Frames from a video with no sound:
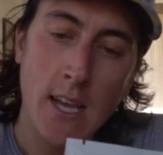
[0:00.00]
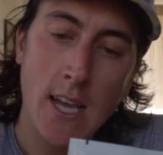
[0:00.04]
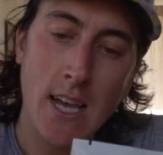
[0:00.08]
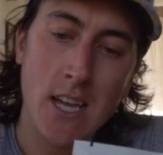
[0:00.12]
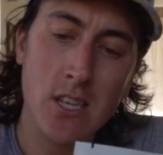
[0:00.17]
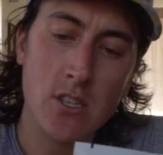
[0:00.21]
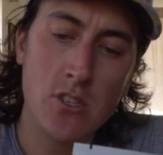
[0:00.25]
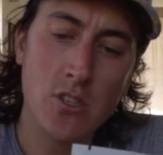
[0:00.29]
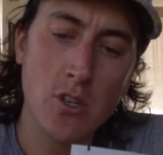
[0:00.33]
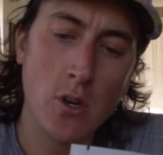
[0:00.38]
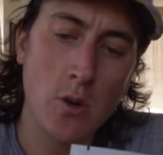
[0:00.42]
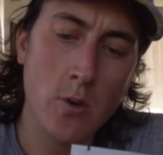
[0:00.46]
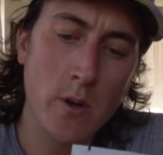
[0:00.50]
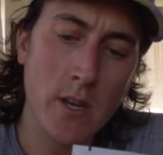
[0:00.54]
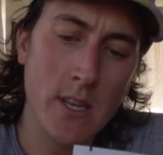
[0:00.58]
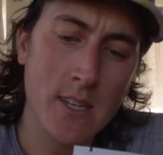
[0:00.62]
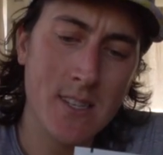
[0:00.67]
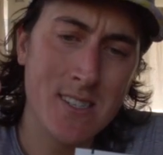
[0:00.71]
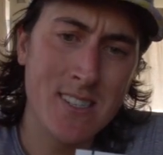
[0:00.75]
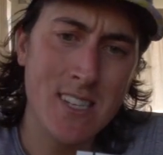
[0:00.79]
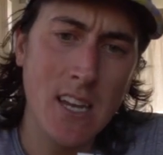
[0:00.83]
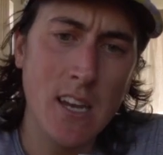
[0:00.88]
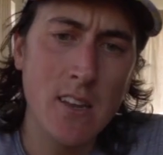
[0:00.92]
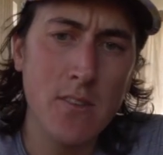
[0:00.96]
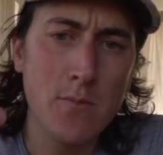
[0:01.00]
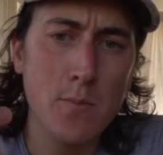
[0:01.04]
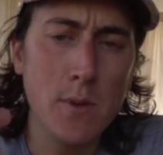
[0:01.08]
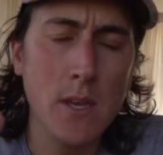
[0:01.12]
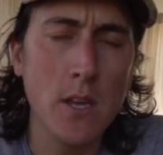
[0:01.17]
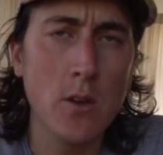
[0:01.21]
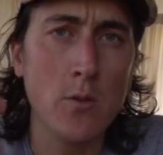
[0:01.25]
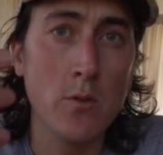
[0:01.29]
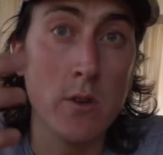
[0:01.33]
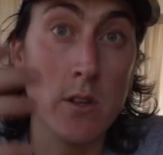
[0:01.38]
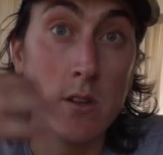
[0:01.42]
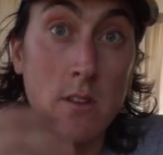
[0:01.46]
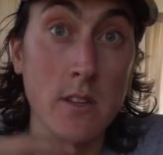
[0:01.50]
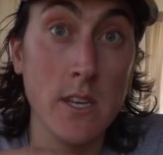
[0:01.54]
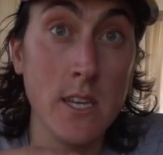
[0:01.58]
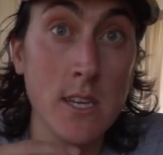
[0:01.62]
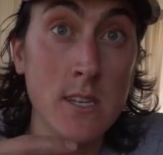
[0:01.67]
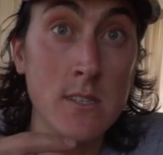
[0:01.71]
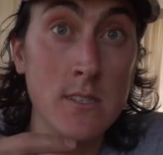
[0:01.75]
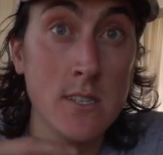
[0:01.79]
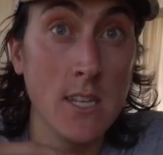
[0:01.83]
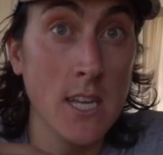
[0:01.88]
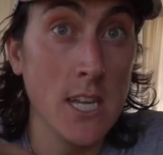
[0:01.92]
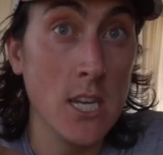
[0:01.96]
And so instead of being
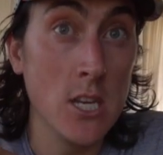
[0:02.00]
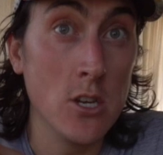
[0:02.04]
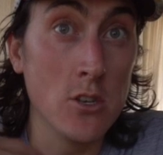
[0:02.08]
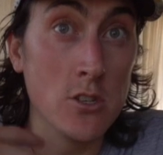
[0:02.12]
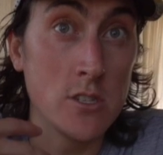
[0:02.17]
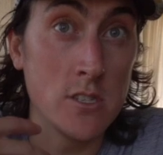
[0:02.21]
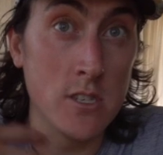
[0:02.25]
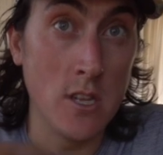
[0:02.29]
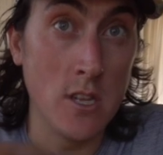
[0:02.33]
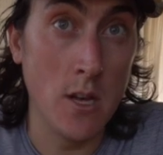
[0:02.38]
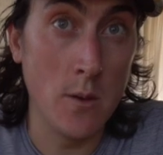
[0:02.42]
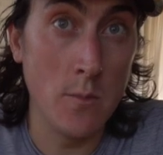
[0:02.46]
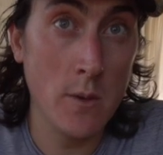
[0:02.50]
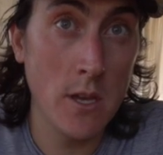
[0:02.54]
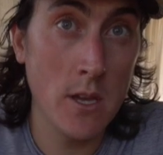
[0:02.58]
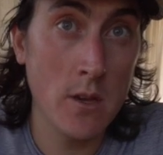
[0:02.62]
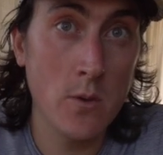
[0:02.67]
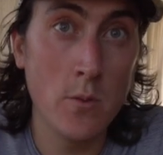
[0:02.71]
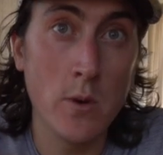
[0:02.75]
released in your stomach